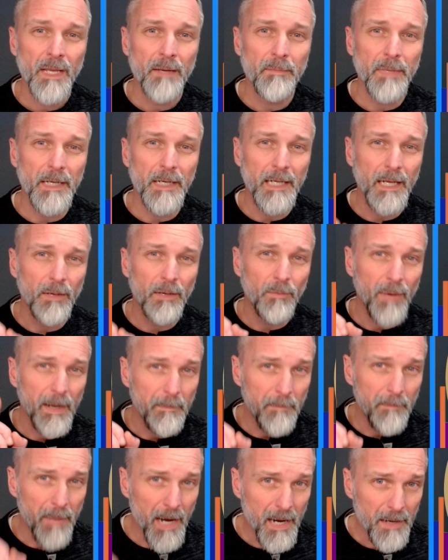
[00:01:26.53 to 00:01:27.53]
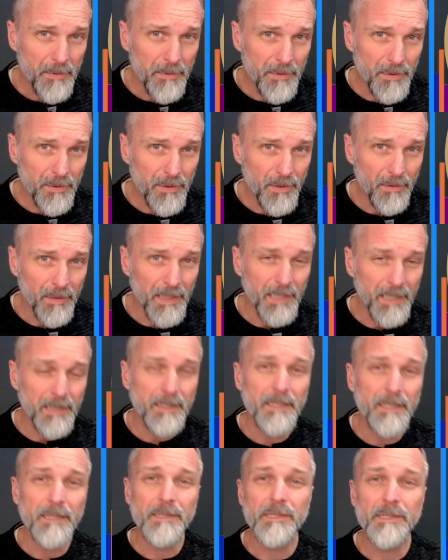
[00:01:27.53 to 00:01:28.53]
But again, why bother doing
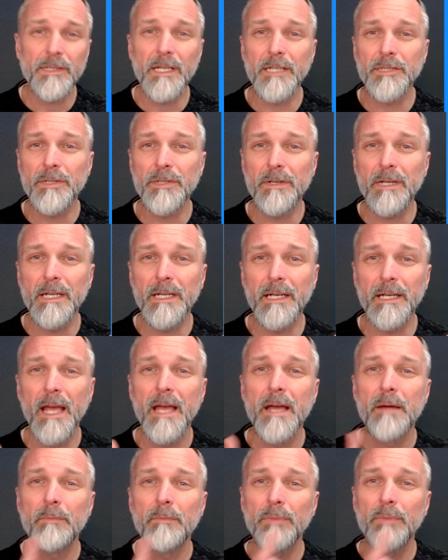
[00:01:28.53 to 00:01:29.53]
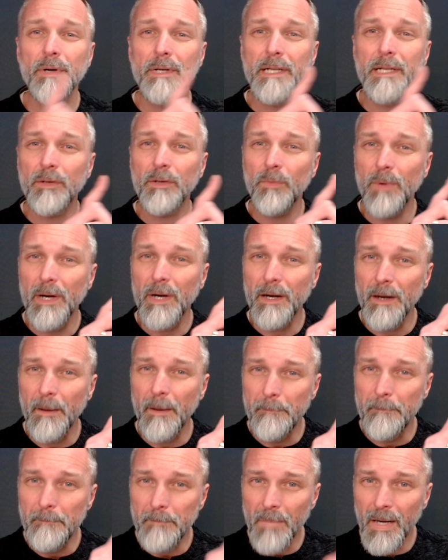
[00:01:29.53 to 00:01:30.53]
it is that you can predict where it
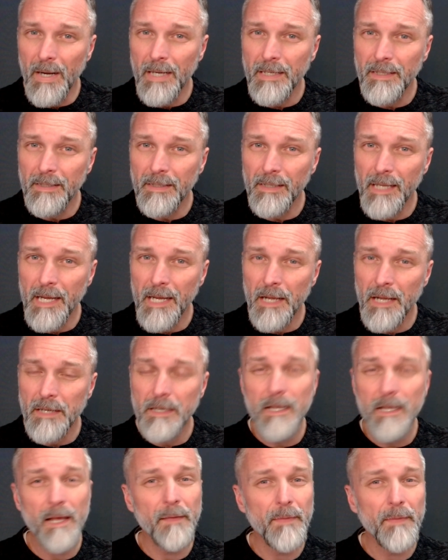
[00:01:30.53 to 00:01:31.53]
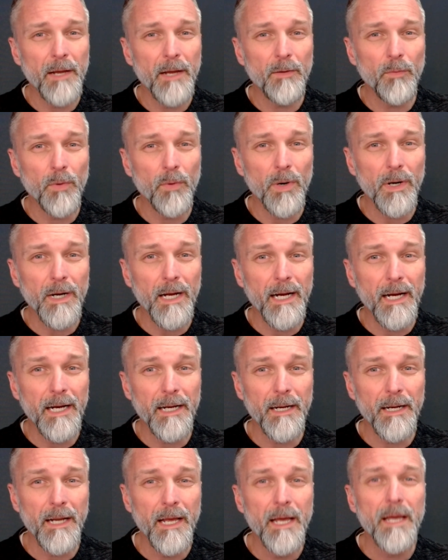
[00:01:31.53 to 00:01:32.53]
might land and then work
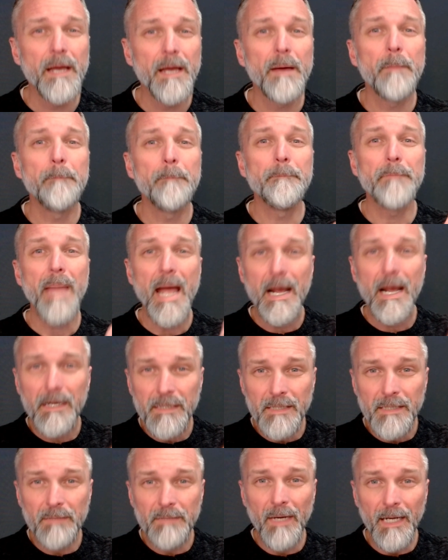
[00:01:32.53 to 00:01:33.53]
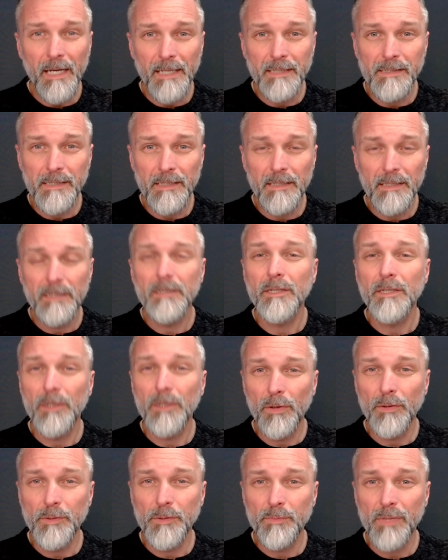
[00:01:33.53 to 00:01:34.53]
on maximizing the
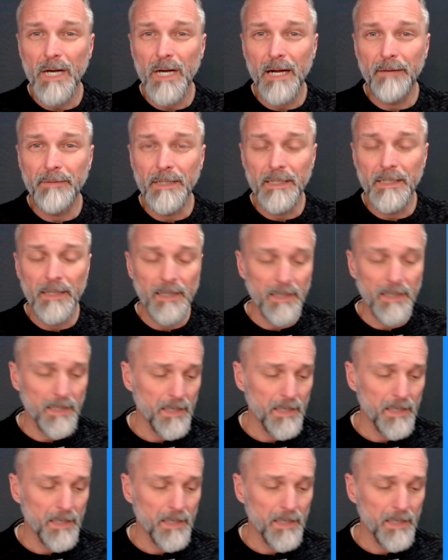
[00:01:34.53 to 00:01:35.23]
gross profit.